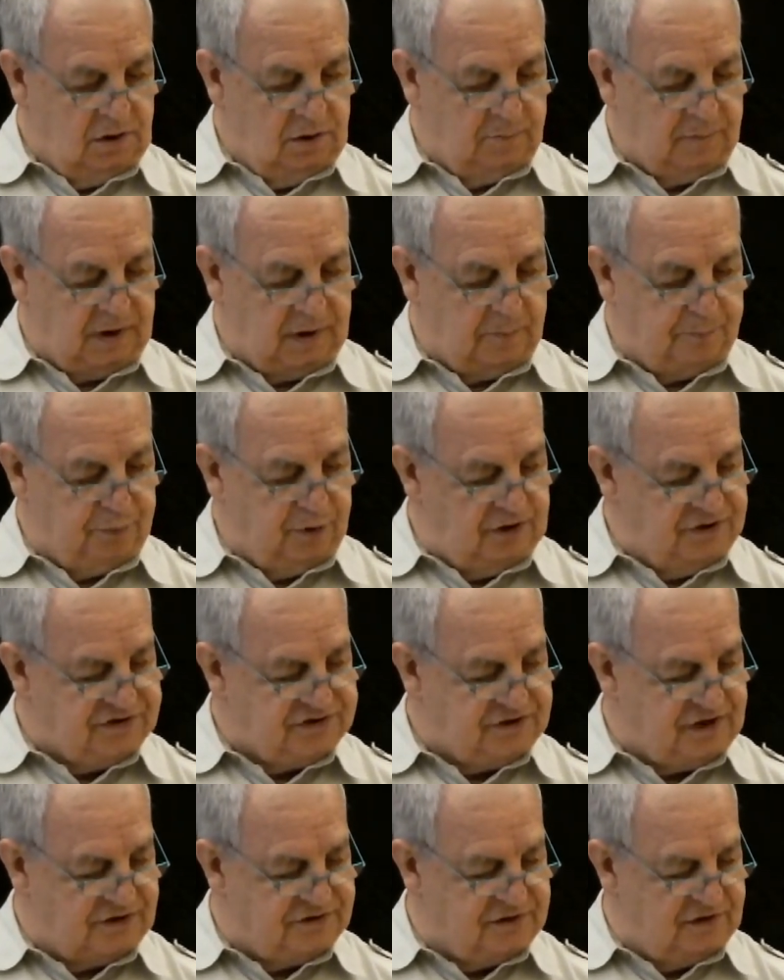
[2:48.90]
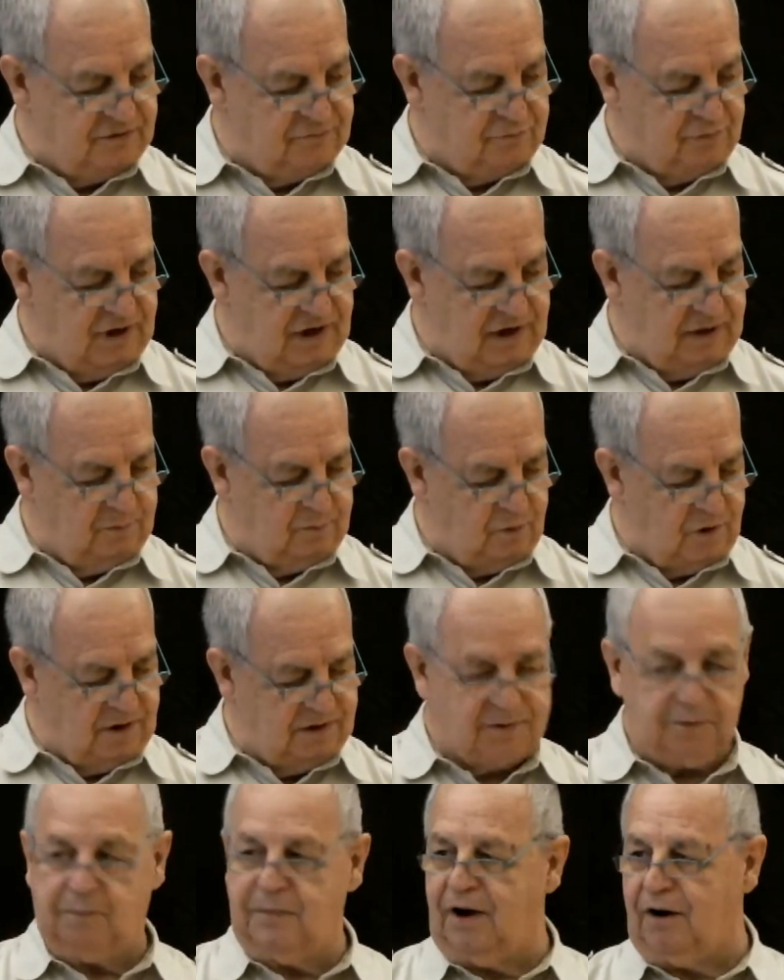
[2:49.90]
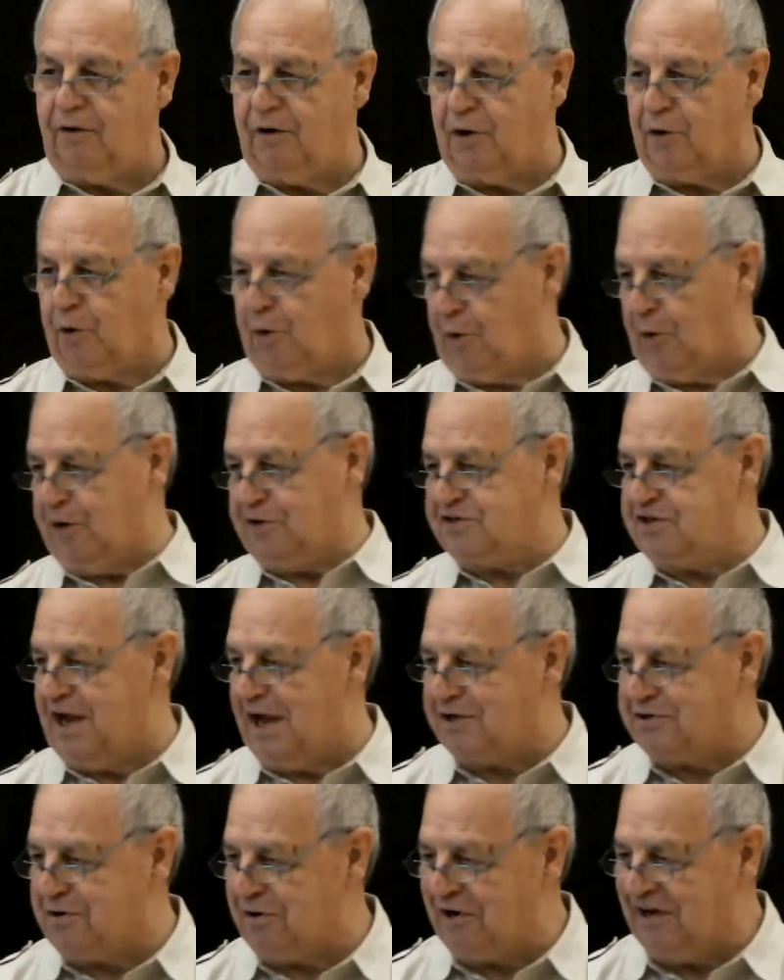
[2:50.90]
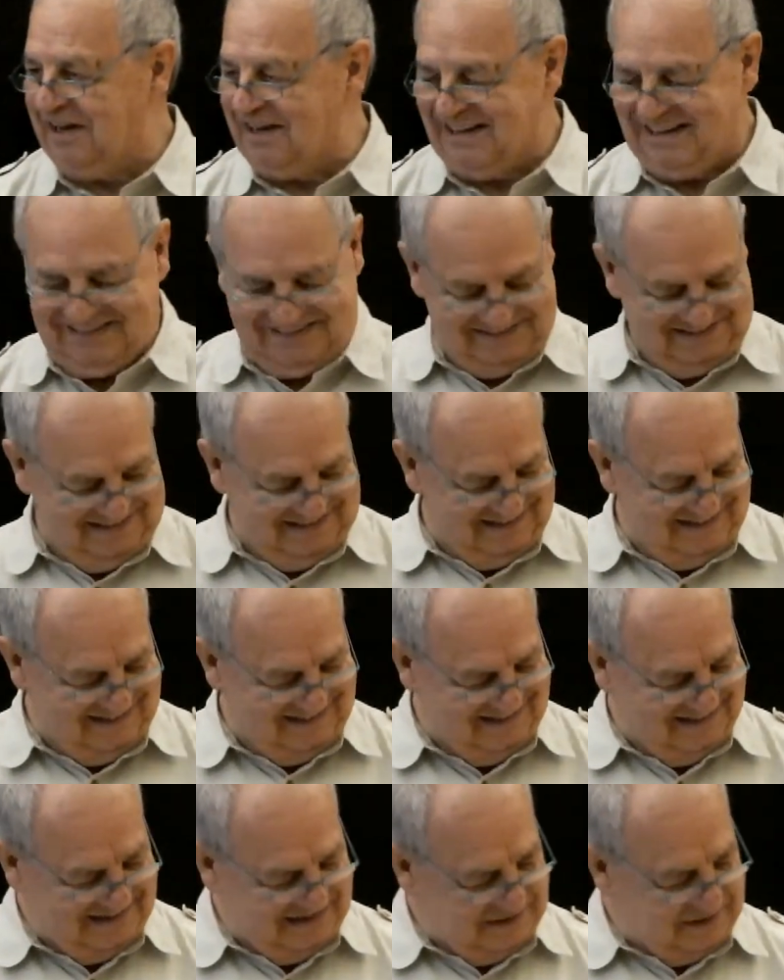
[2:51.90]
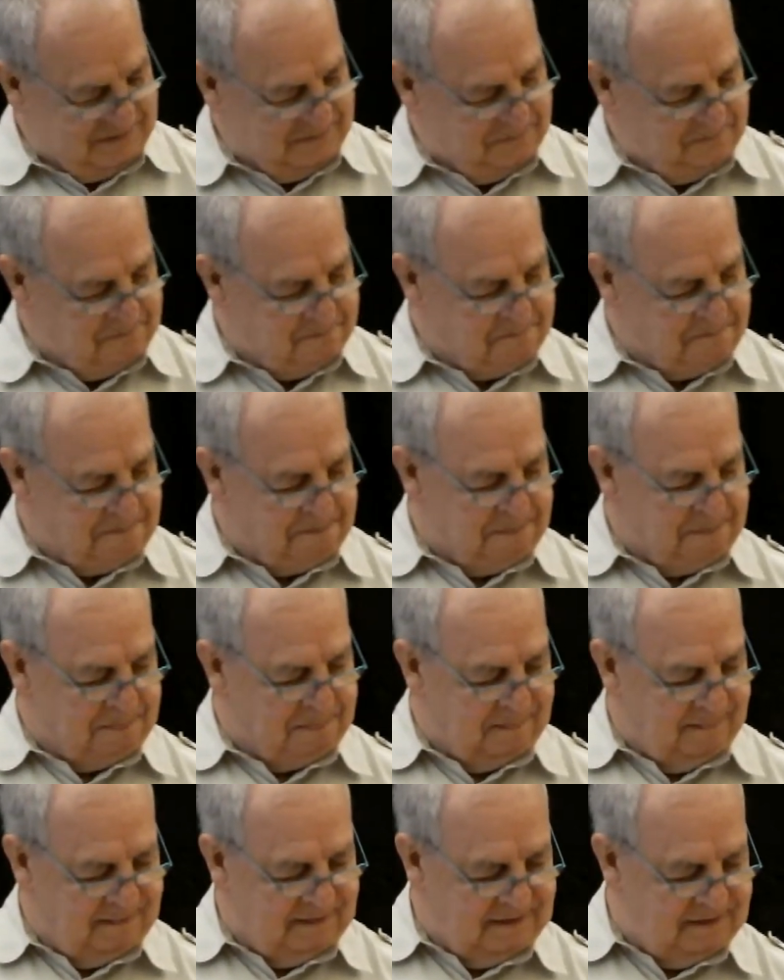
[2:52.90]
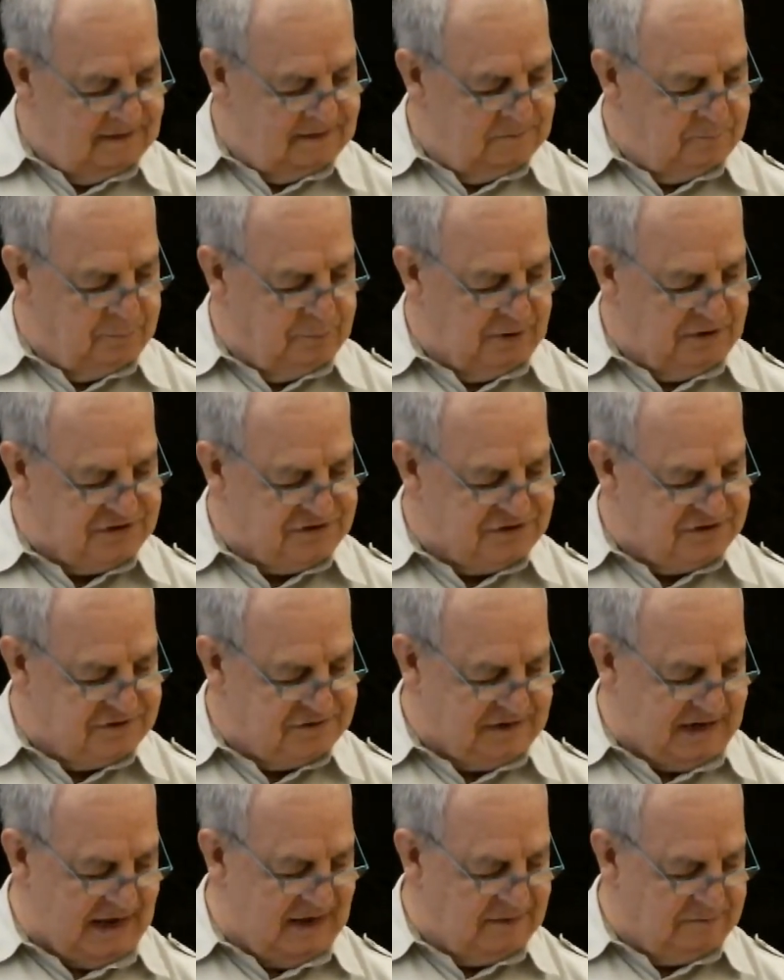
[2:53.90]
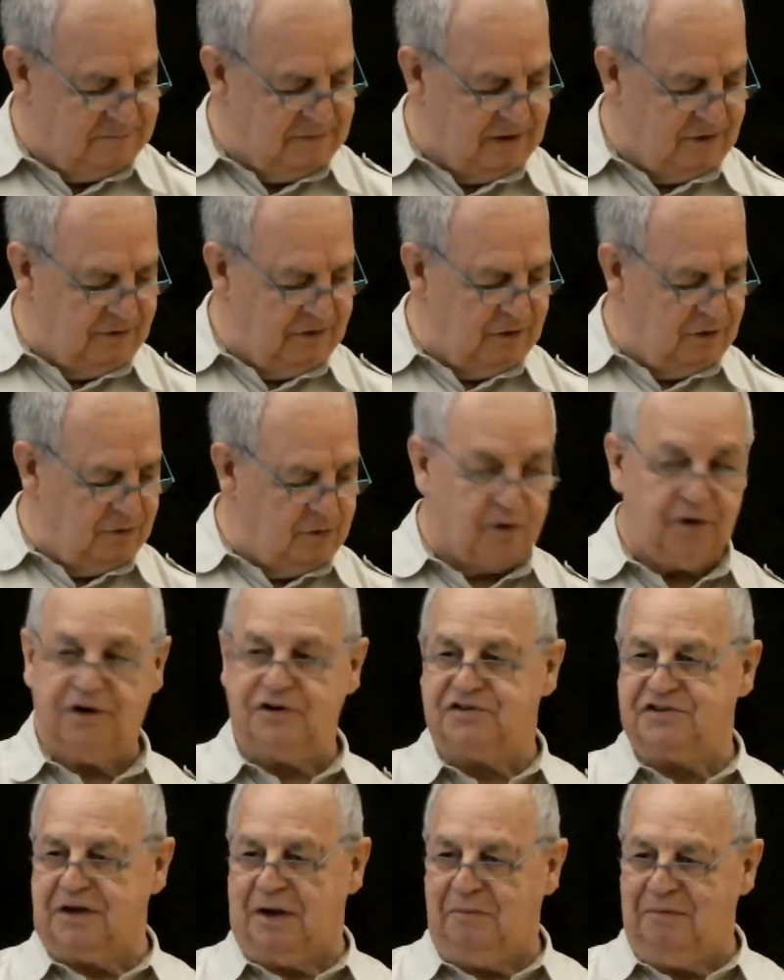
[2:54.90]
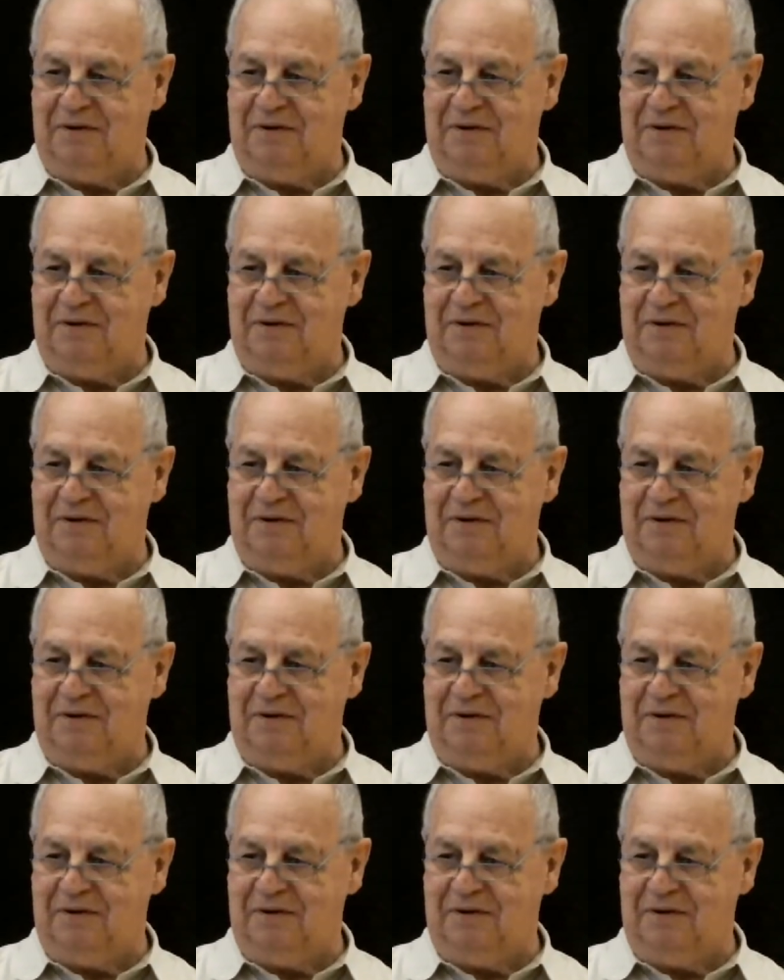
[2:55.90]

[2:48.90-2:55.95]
But a prince doesn't really want to marry a horse, naturally. A prince can't marry a horse.